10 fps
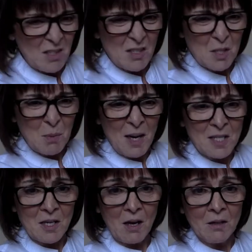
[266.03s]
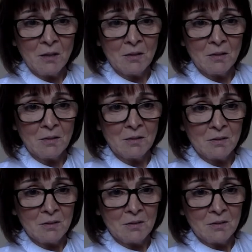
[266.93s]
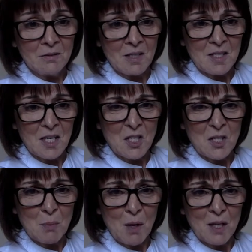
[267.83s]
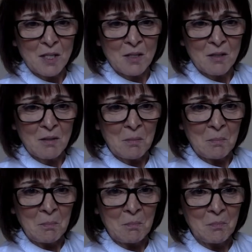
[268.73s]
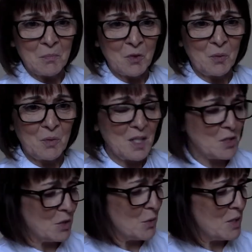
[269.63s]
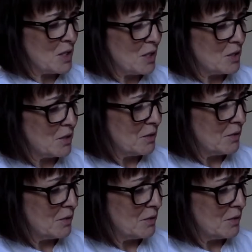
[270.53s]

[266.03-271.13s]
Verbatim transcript: Spider? that a spider? I Don't think so, is it?